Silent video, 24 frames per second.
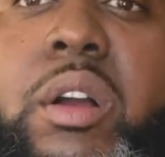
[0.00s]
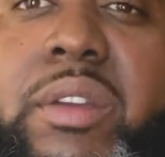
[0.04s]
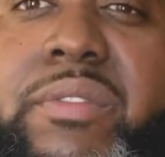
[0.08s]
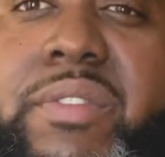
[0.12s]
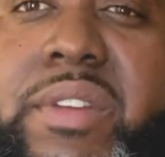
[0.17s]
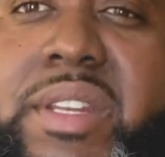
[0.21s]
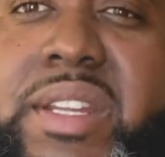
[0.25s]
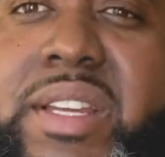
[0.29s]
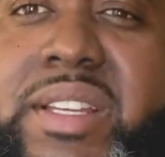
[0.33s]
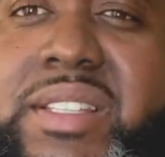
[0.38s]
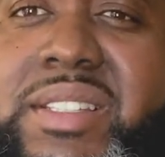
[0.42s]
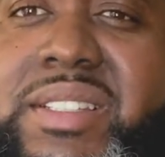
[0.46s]
If
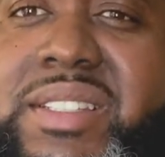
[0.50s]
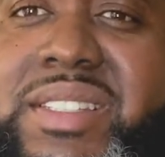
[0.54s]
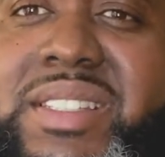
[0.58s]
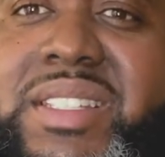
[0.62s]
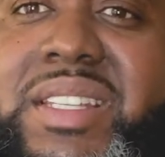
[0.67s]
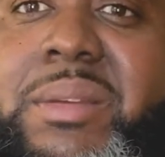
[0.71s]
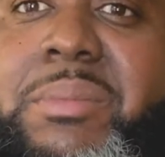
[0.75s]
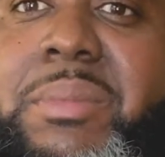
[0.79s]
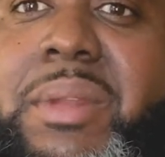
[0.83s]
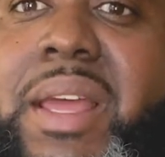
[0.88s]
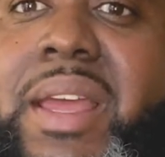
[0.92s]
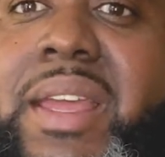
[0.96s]
it doesn't
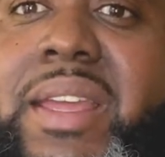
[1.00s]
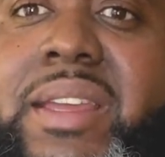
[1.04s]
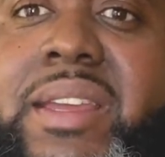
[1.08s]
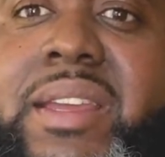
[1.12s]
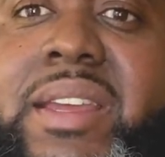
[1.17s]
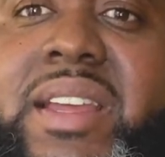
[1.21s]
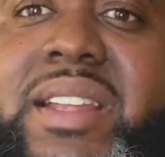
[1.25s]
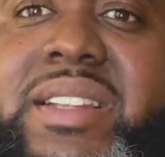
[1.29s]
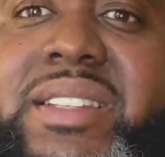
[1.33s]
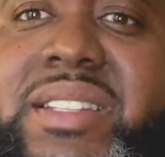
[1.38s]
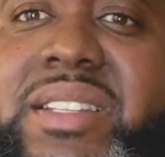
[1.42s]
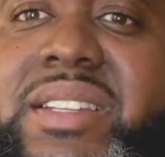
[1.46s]
seem like
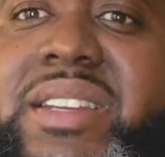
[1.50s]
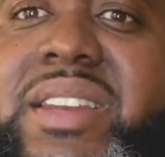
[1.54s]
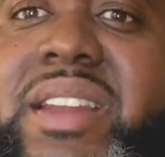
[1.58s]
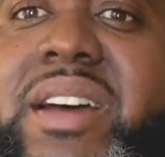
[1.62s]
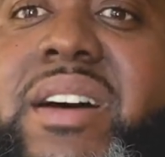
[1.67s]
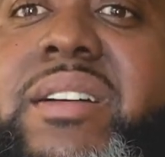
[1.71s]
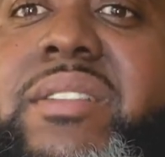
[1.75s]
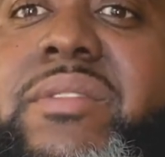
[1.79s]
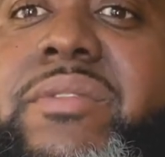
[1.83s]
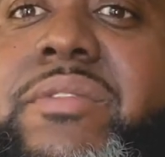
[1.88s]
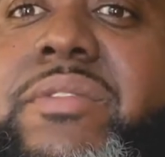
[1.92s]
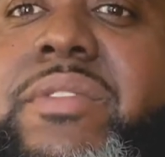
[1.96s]
it's
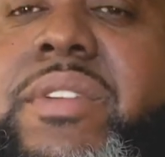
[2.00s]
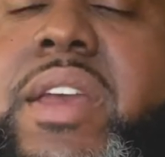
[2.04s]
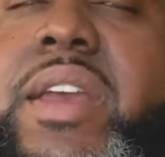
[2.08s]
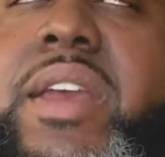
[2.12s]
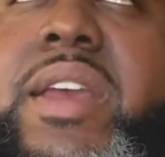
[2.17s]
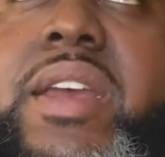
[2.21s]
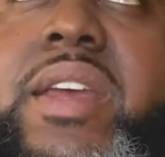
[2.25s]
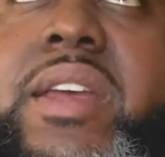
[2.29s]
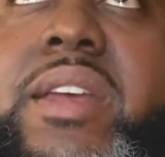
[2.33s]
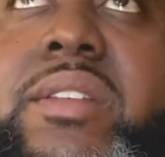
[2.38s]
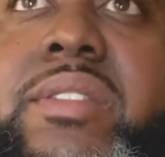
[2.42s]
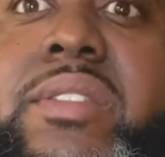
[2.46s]
enough
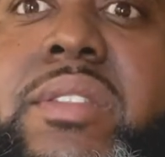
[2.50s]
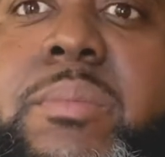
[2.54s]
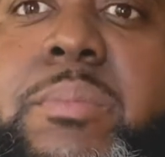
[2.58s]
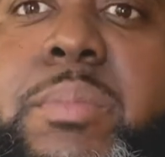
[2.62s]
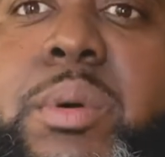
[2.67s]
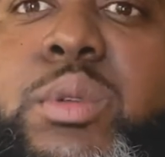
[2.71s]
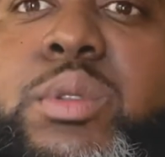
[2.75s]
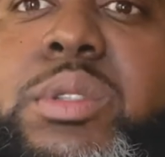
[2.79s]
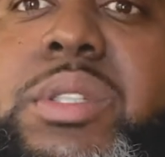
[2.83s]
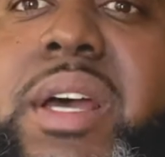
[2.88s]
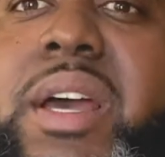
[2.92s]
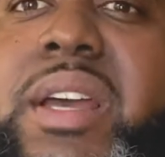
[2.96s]
and the
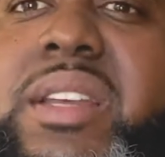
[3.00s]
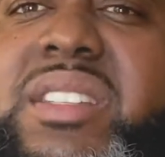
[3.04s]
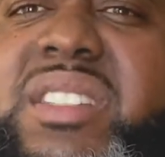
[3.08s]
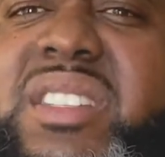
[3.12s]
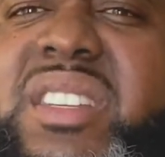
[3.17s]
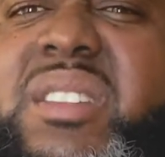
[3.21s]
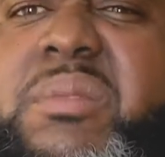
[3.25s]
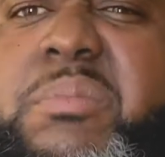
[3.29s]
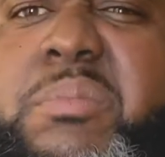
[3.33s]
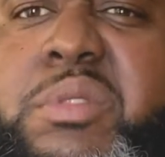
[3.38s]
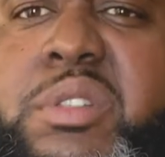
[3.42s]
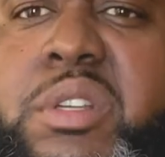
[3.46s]
bow tie
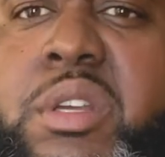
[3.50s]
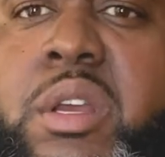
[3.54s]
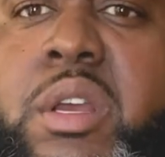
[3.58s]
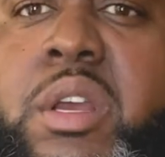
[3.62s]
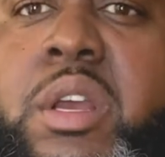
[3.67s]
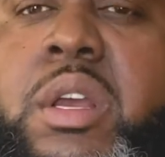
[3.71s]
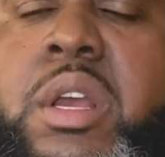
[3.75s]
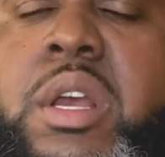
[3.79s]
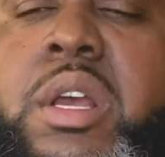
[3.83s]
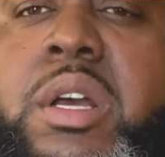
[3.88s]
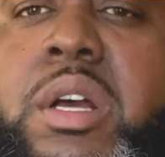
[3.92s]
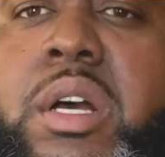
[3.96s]
seems
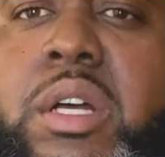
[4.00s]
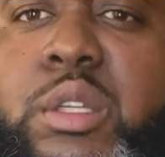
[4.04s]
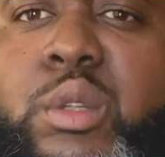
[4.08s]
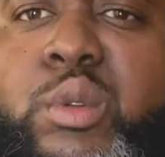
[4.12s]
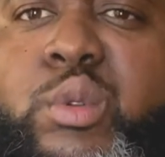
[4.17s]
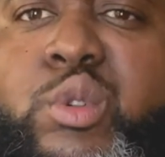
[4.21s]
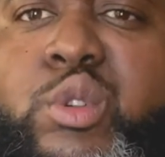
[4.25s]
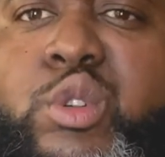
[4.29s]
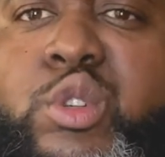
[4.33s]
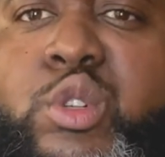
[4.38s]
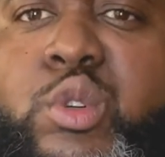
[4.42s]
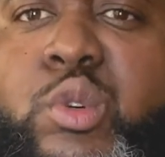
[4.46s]
a
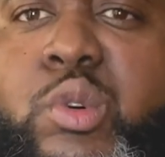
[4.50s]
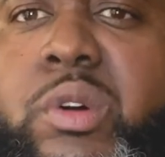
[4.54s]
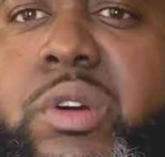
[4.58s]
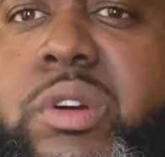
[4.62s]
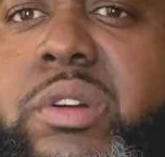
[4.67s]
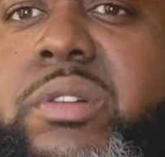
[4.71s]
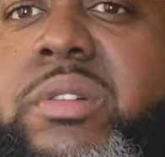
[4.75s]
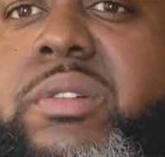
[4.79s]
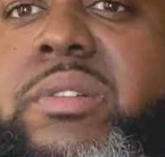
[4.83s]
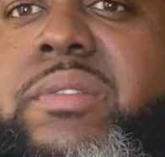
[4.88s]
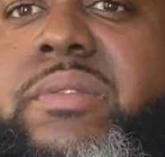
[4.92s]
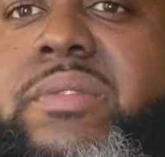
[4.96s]
little
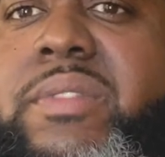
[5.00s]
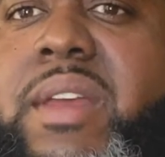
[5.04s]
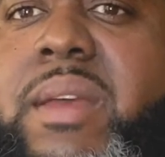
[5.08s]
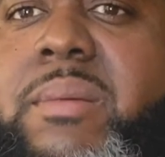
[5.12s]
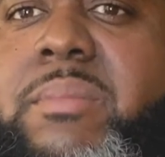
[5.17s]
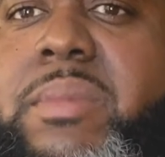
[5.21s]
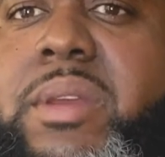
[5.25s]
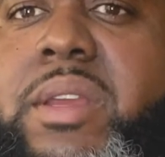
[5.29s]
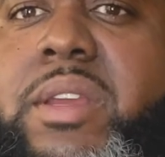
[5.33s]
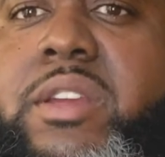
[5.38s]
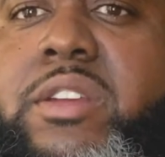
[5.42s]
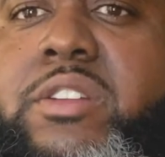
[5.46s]
shorter, that
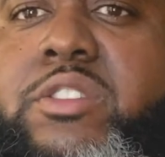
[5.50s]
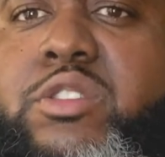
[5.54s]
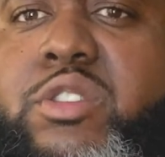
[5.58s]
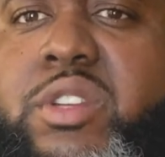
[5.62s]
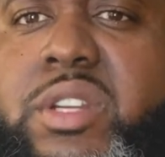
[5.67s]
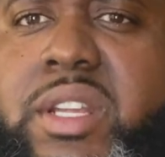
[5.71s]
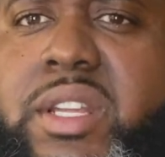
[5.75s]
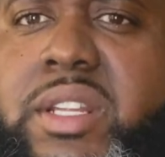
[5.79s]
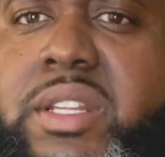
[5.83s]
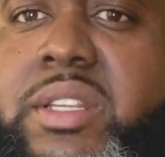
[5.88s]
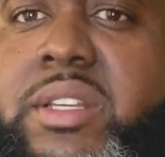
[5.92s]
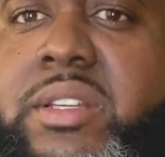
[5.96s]
means you
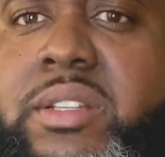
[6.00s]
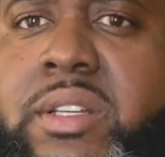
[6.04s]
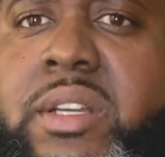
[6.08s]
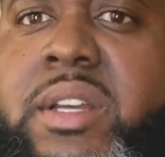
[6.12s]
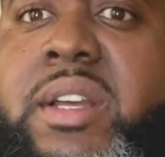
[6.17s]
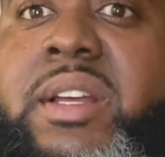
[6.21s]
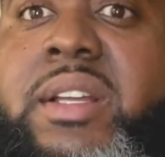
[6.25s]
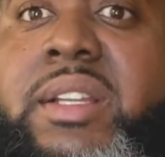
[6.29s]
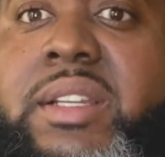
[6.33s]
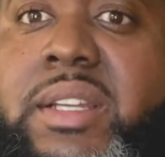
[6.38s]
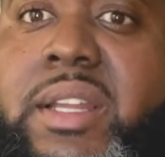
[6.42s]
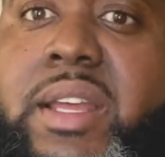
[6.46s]
need to
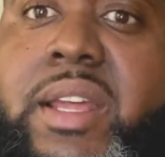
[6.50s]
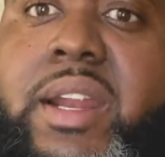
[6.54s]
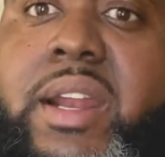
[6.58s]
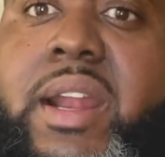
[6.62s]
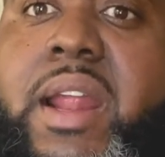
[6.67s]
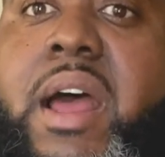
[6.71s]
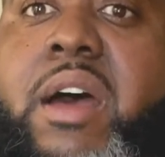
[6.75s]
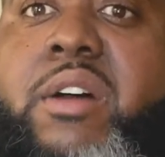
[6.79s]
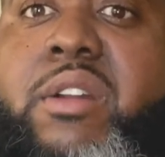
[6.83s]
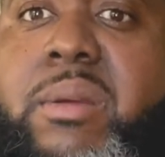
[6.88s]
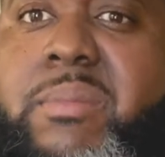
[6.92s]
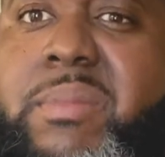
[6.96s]
let it
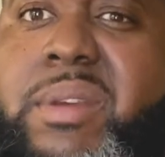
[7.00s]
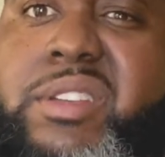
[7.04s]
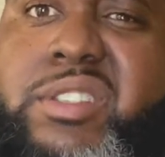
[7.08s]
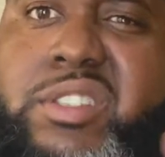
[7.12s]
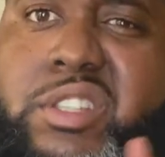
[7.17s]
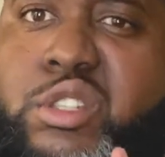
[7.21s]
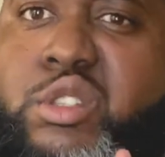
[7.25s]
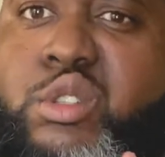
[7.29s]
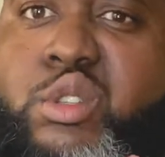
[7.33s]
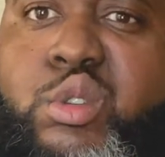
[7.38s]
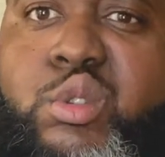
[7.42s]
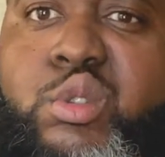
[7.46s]
out. That means
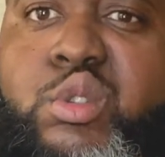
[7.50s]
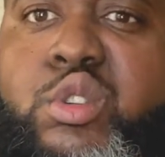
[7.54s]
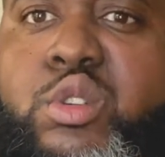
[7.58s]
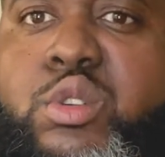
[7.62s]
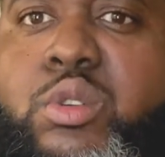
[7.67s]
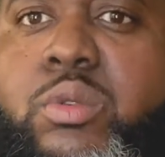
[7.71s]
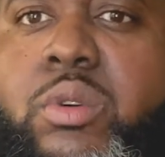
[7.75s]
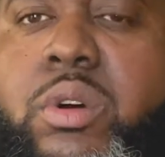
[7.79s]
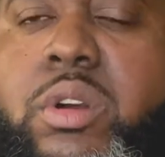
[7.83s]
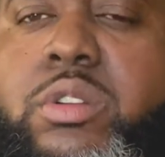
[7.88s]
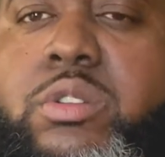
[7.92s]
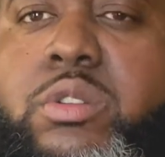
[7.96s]
it's too
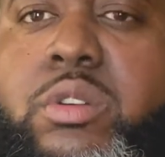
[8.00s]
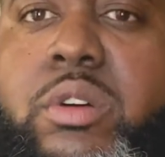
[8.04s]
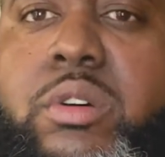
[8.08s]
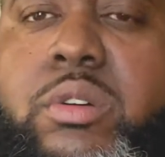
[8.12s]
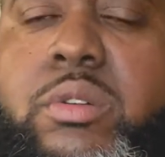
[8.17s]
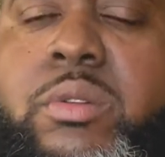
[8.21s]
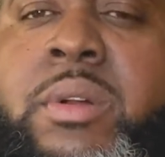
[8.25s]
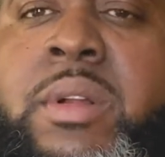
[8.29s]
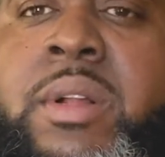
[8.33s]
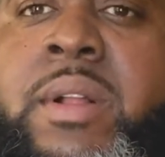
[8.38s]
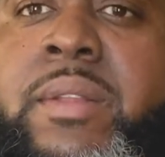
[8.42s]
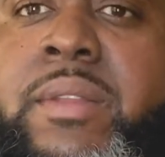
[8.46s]
short.
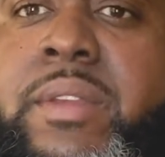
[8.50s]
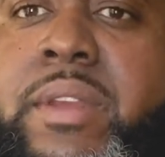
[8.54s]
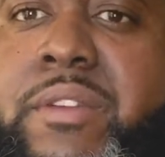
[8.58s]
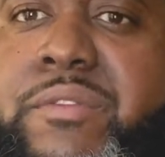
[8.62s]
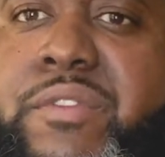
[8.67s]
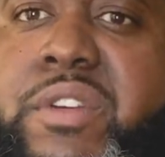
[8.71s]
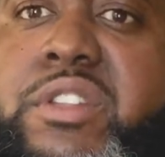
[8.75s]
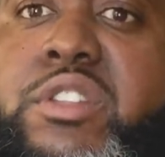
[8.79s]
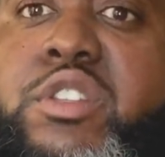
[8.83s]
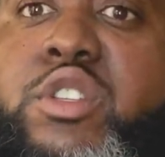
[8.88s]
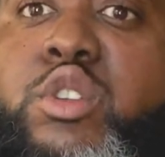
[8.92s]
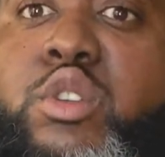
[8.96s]
So if
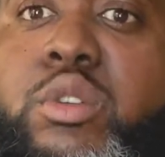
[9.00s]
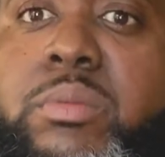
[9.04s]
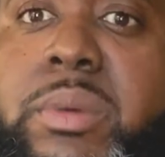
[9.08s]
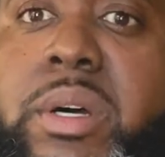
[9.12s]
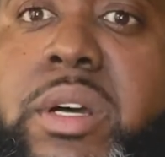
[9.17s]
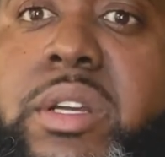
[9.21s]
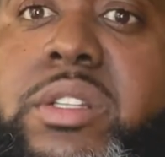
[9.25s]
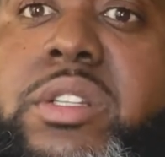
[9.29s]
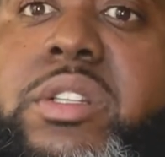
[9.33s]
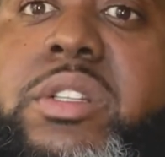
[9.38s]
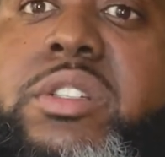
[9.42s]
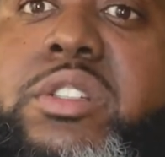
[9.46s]
it's too
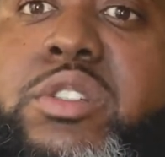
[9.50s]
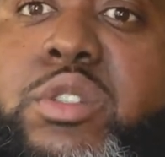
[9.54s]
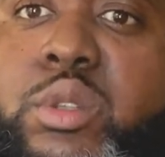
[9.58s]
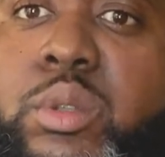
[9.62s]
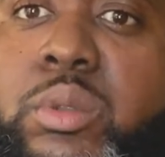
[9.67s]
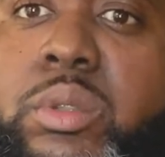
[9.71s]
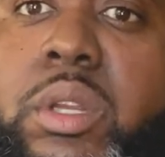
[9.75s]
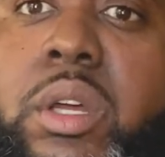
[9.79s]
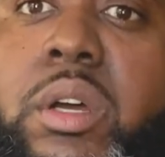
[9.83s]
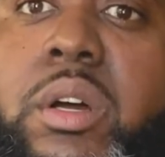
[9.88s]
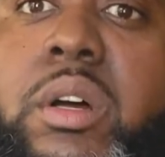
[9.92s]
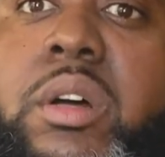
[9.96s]
much, it's too
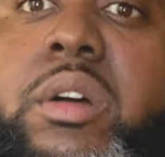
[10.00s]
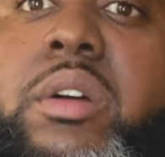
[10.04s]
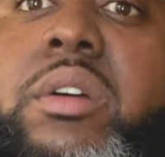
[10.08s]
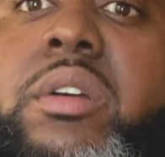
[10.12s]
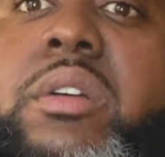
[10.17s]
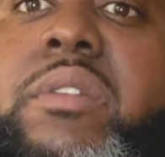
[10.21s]
long.